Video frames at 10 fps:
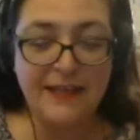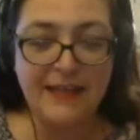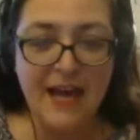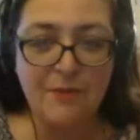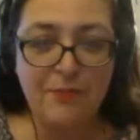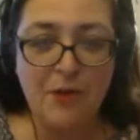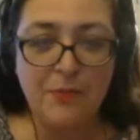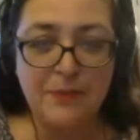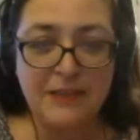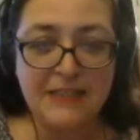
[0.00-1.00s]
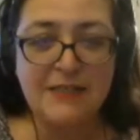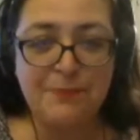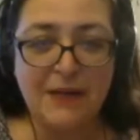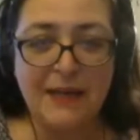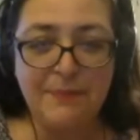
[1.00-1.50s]
Kat probably did
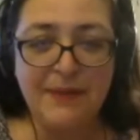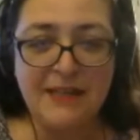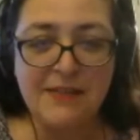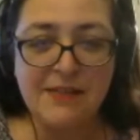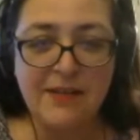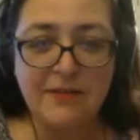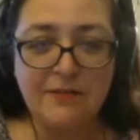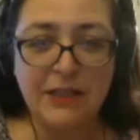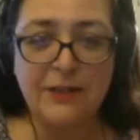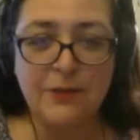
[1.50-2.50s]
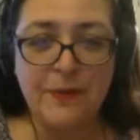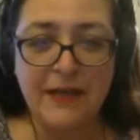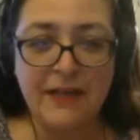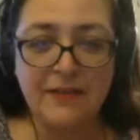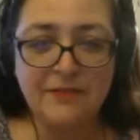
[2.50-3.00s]
play Peter a little
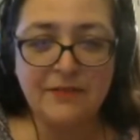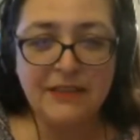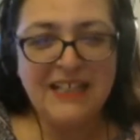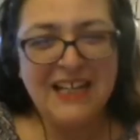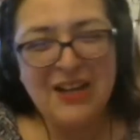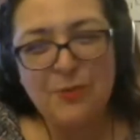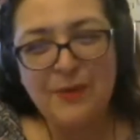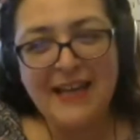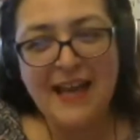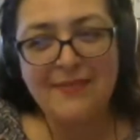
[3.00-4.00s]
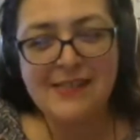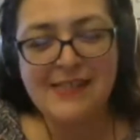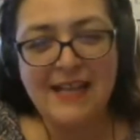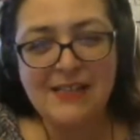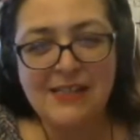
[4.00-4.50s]
bit. We get the
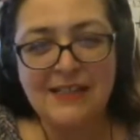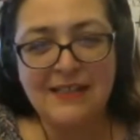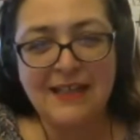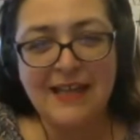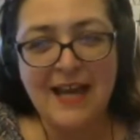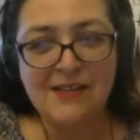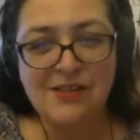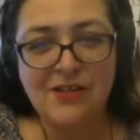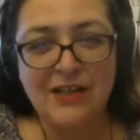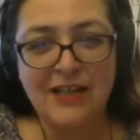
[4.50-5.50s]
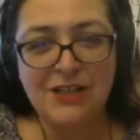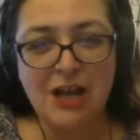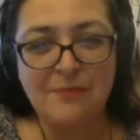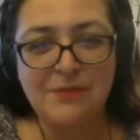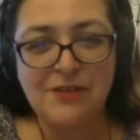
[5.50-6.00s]
sense in Kat's earlier
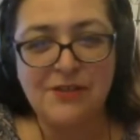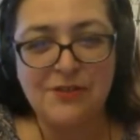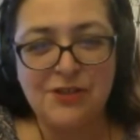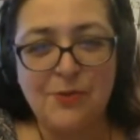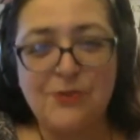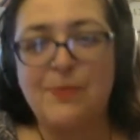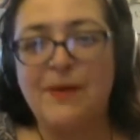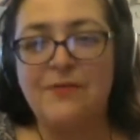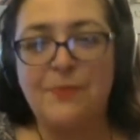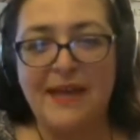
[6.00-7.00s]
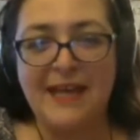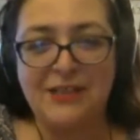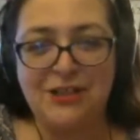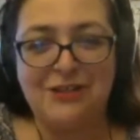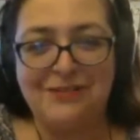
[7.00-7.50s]
chapters that she was a bit of a
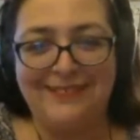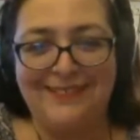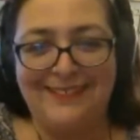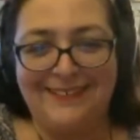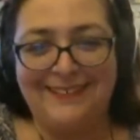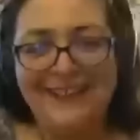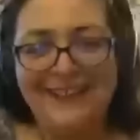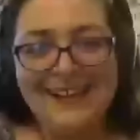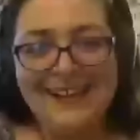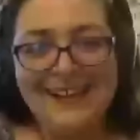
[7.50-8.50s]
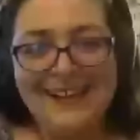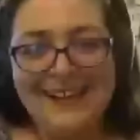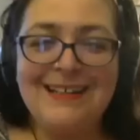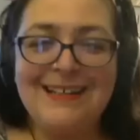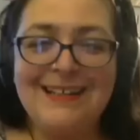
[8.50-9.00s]
bitch. I can
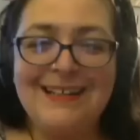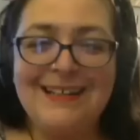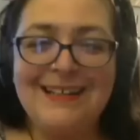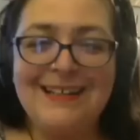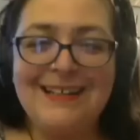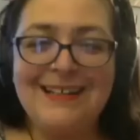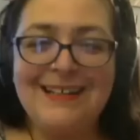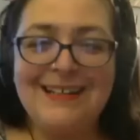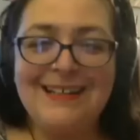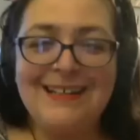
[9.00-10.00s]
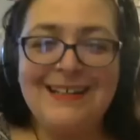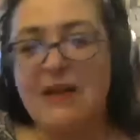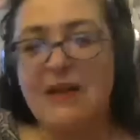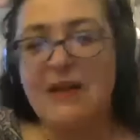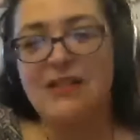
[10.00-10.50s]
imagine
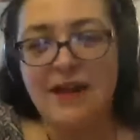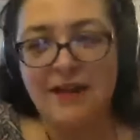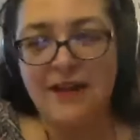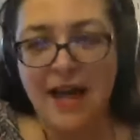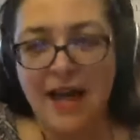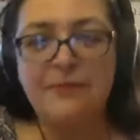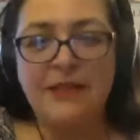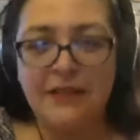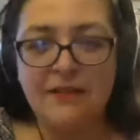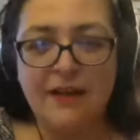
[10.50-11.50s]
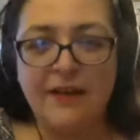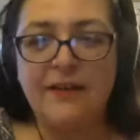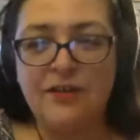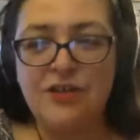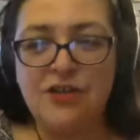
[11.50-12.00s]
that happening,
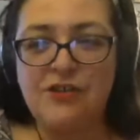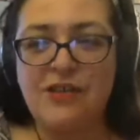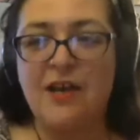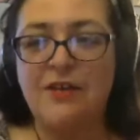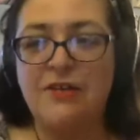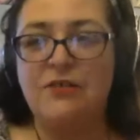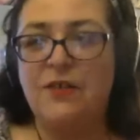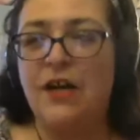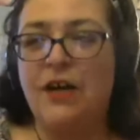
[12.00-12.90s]
and her just kind of,